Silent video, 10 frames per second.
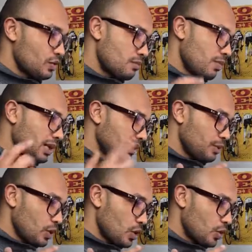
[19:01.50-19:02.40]
to
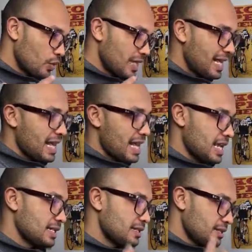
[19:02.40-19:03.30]
multiple hooks,
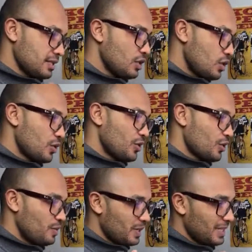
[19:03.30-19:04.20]
and a single hook
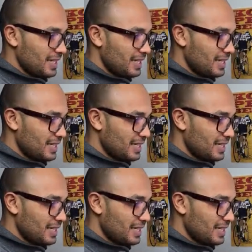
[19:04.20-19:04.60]
could be